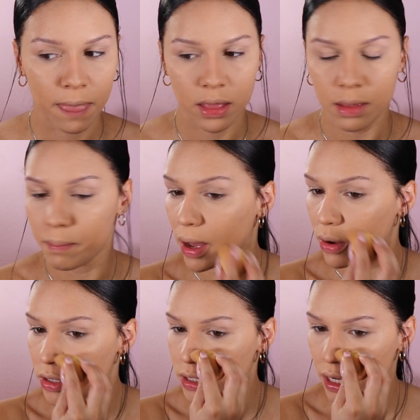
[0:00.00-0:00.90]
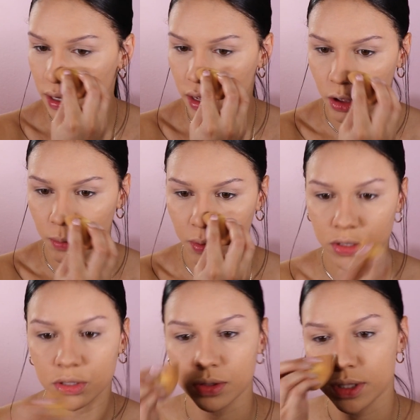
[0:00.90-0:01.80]
And the powders kind of help
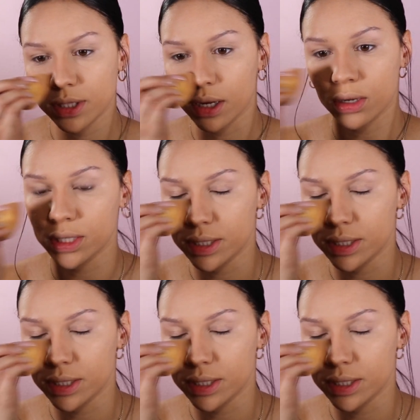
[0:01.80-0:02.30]
also settle